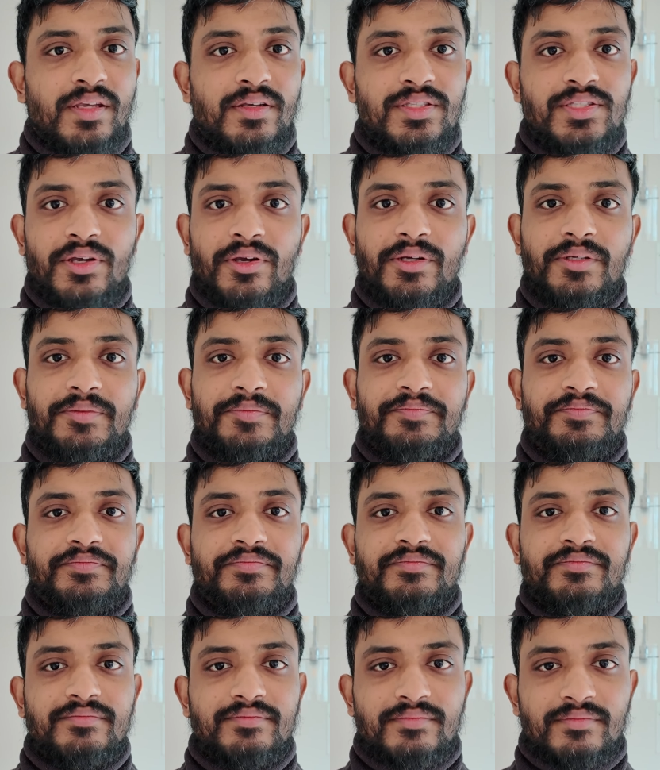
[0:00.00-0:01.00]
So
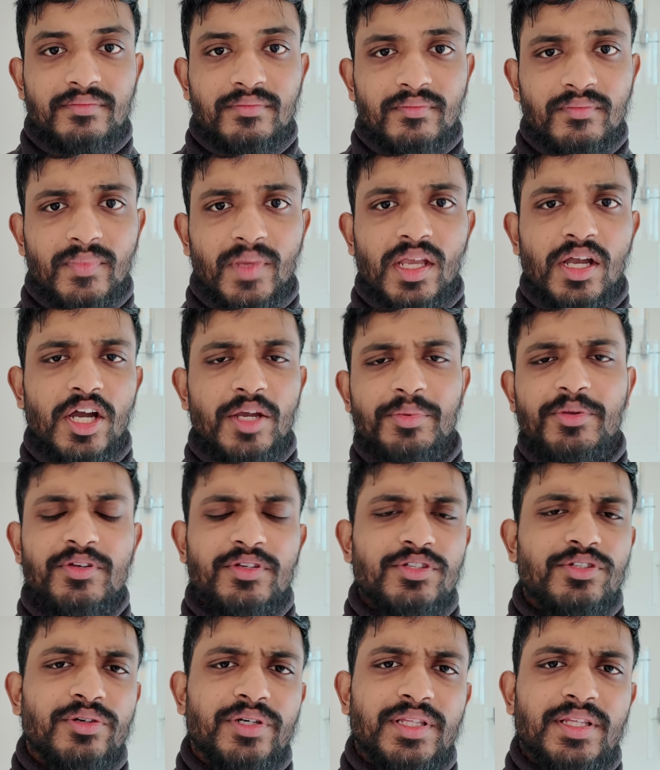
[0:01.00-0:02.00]
I hope you
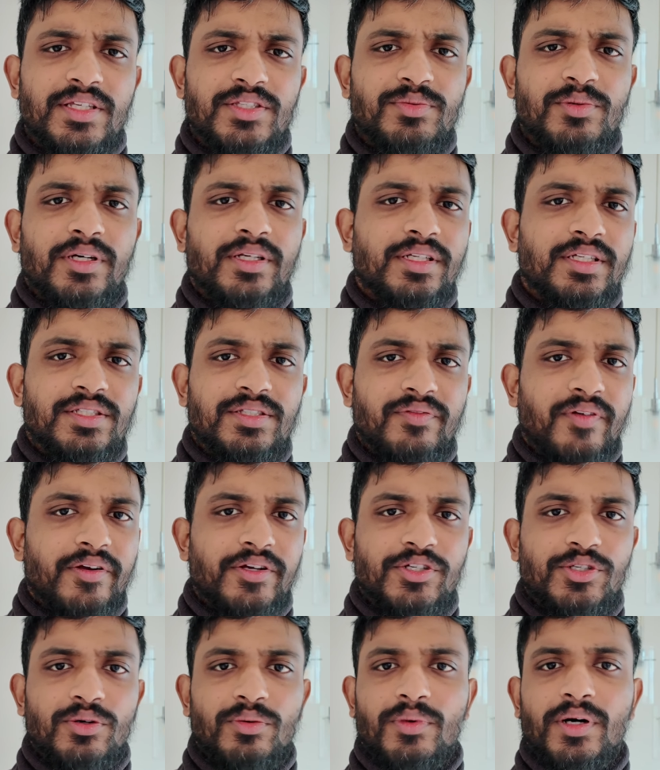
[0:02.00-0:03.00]
enjoyed this one. It's a
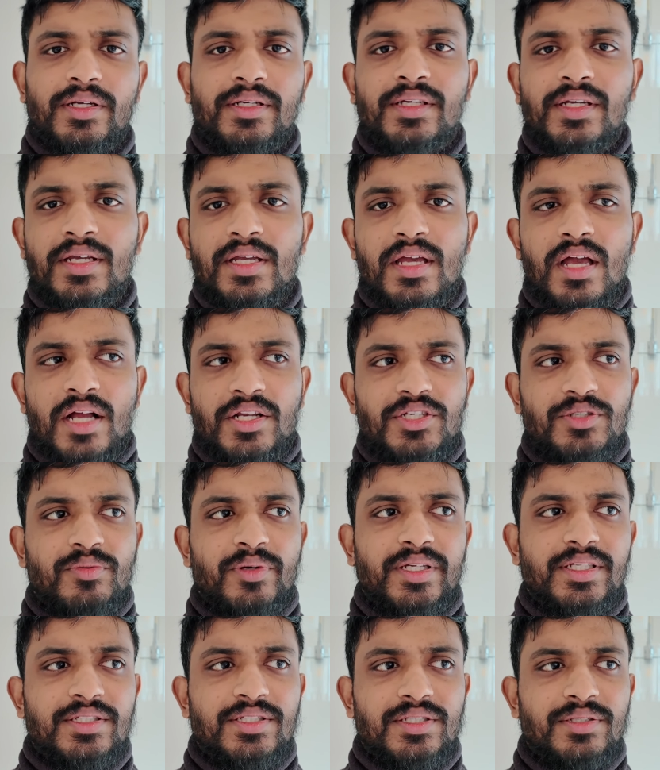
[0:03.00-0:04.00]
very short one. I just
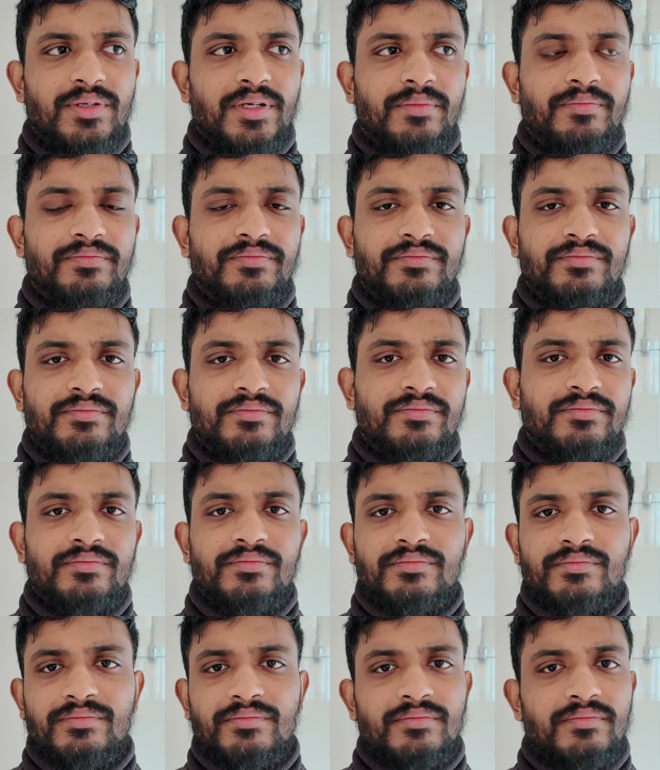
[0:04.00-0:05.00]
wanted to
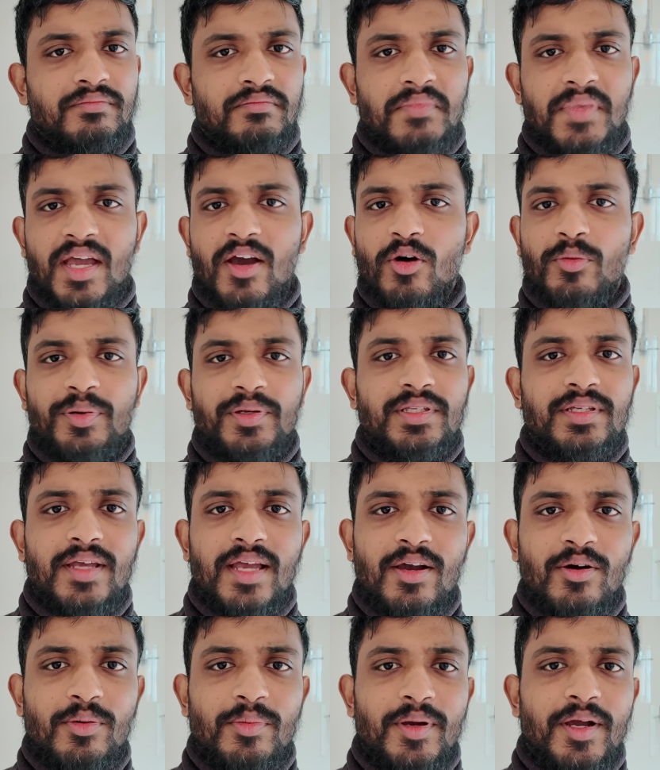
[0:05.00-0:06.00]

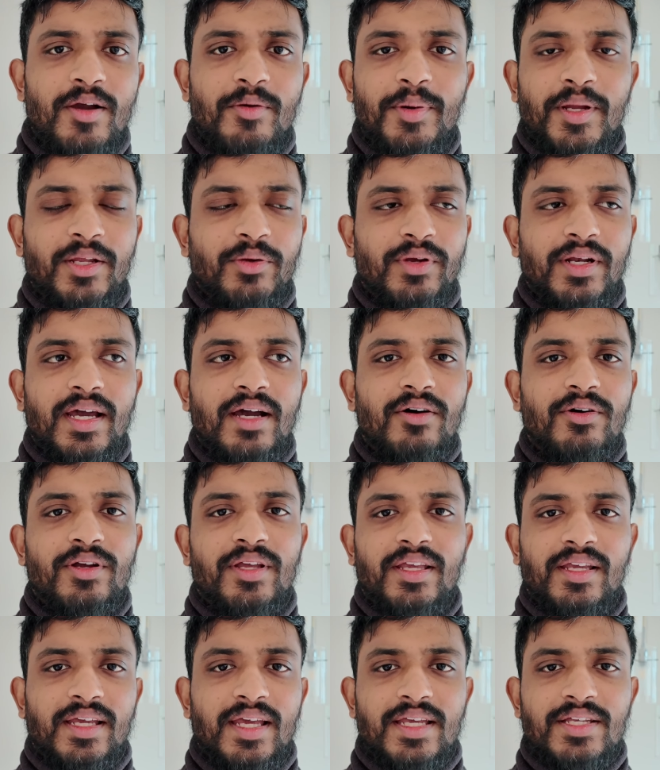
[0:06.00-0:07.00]
help anyone
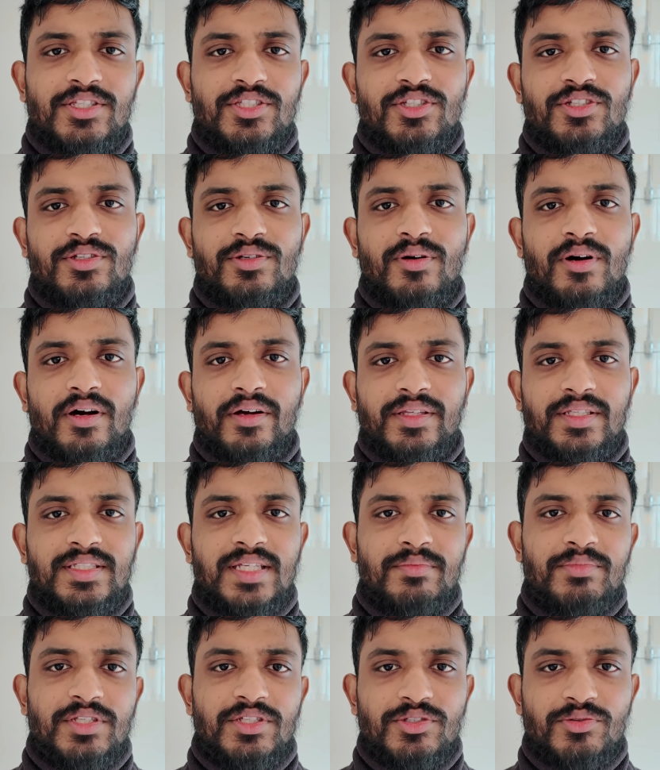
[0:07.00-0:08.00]
out in case you are in the
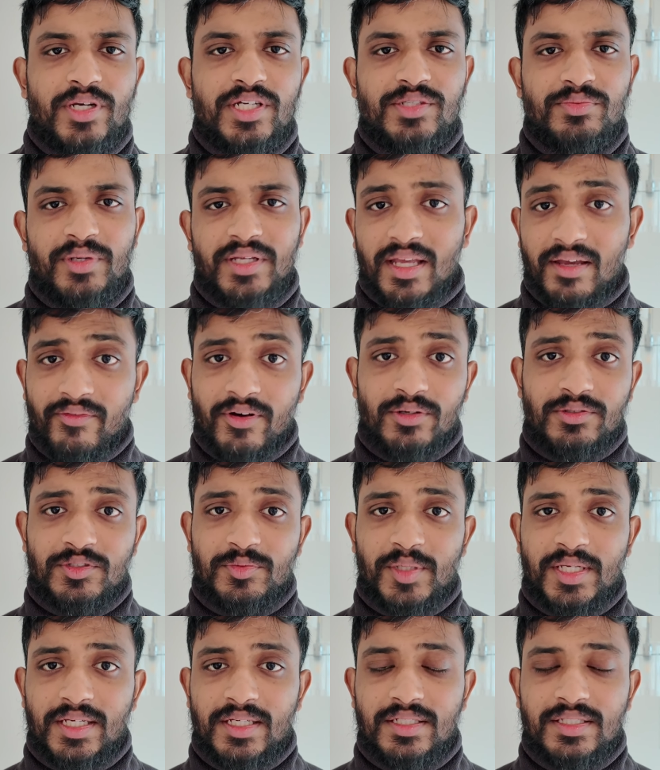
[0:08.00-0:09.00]
same situation where you have old
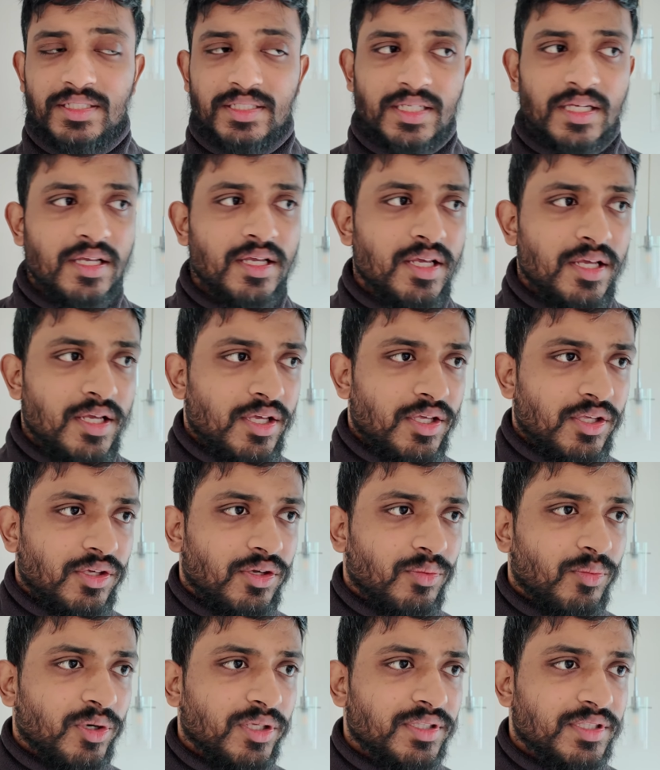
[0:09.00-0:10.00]
speakers,
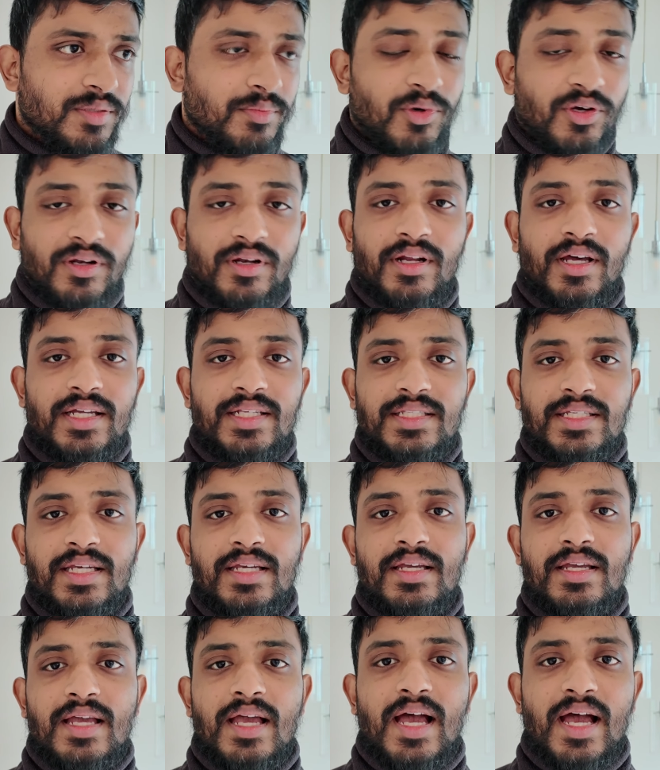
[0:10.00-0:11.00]
you want to modernize
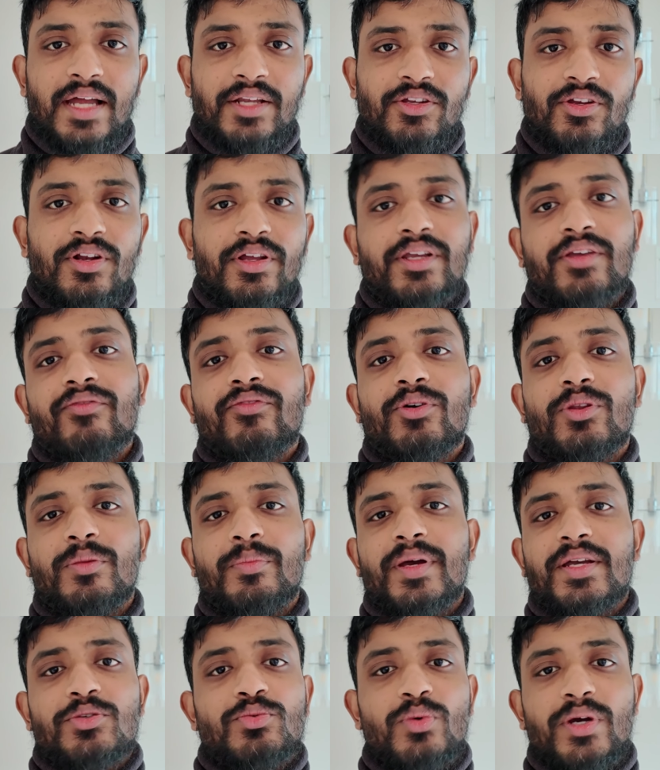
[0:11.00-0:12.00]
it, and you're looking for the
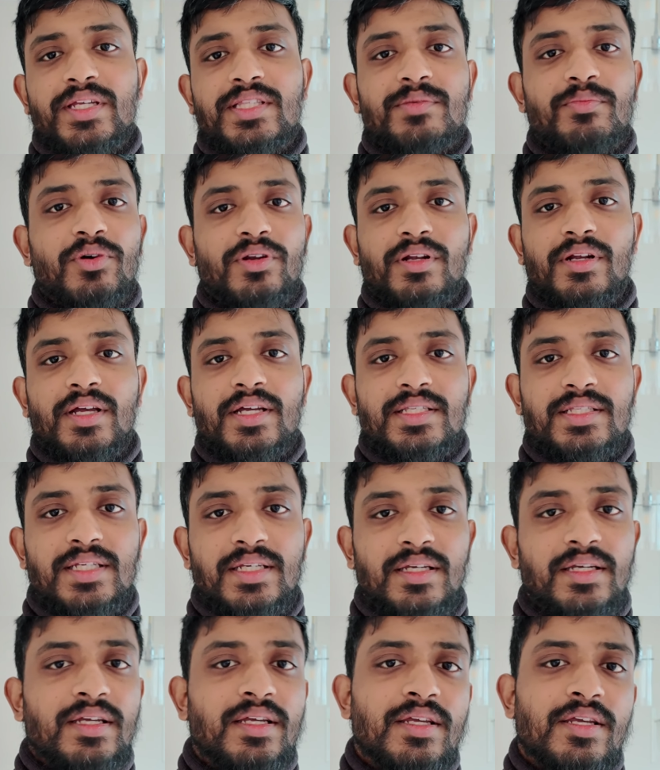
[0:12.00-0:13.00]
best way to modernize
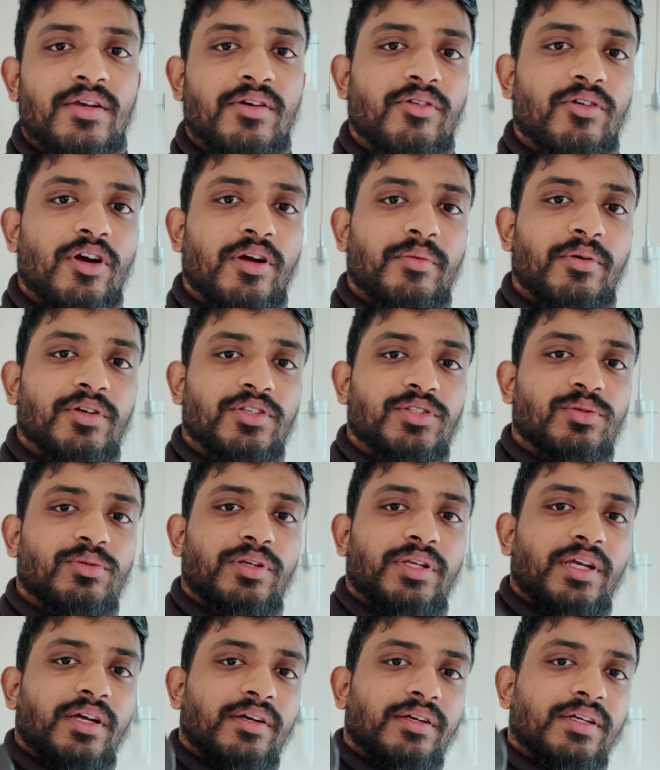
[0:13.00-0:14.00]
it. Chromecast
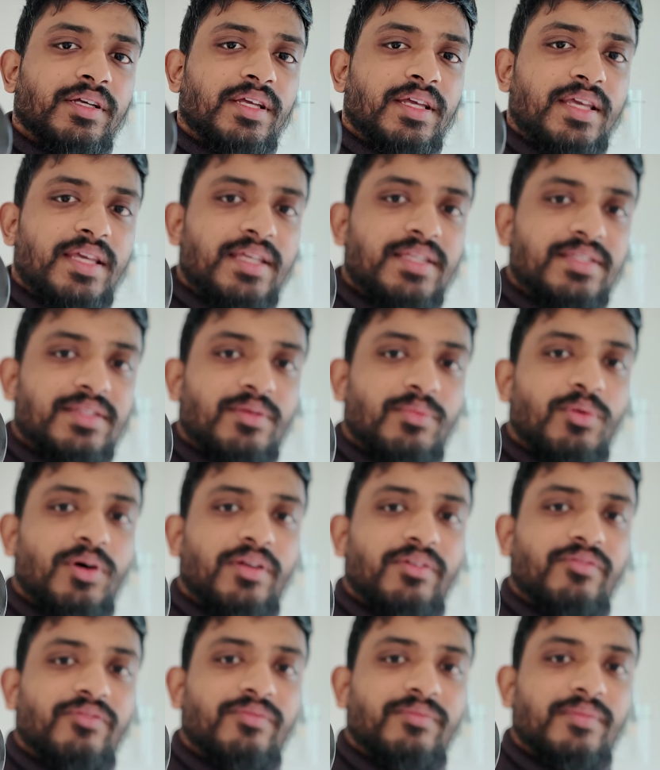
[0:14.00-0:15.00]
audio is the
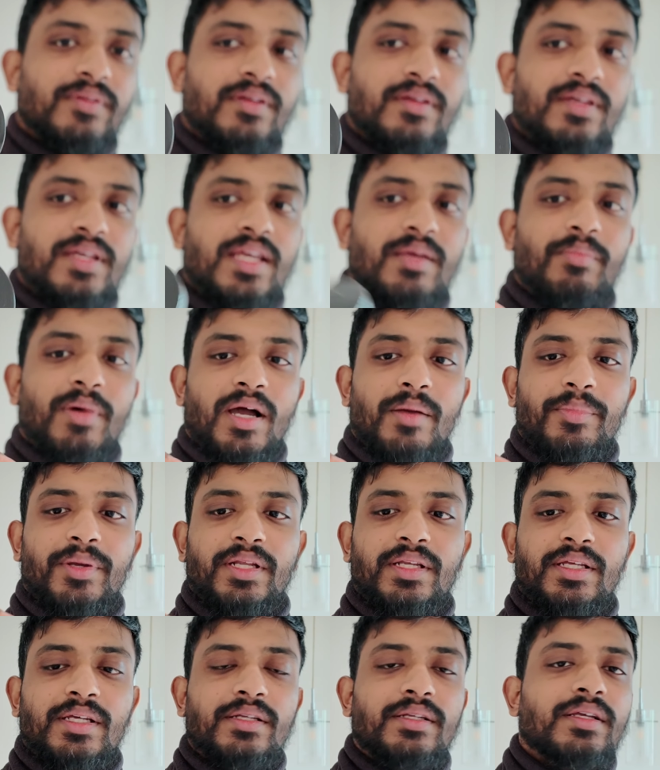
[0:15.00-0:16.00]
one, in my
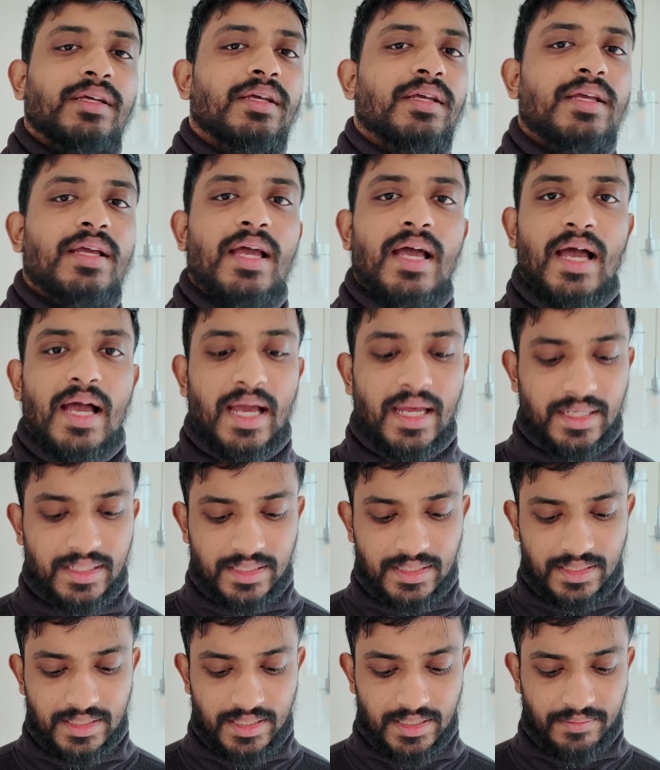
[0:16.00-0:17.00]
opinion.
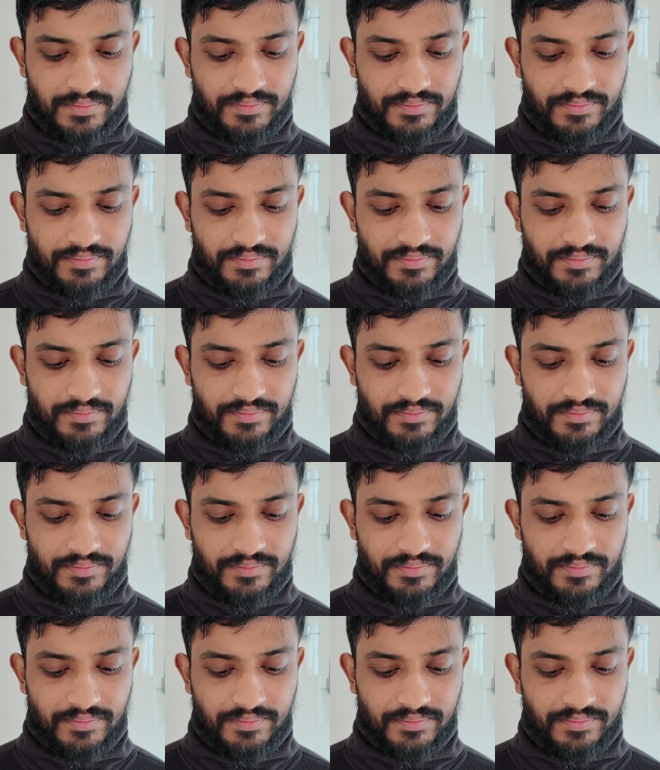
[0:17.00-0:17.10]
And